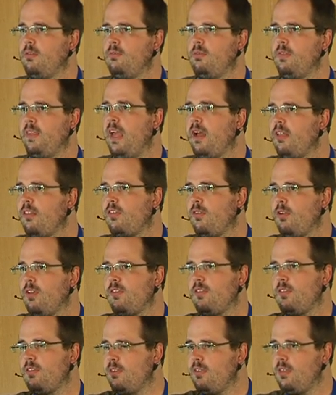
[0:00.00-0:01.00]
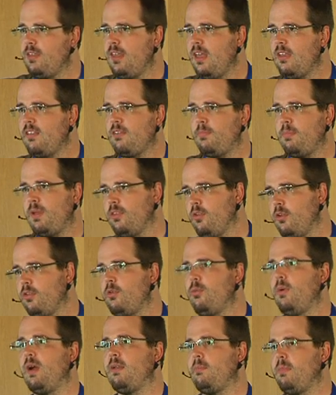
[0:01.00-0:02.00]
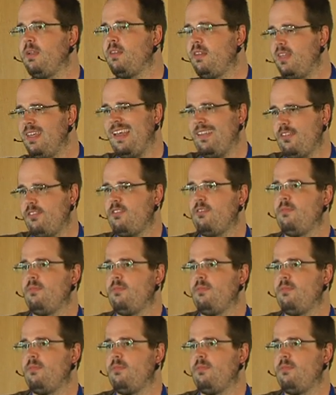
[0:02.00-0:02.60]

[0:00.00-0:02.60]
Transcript: The answer is yes, but not quite, but yes.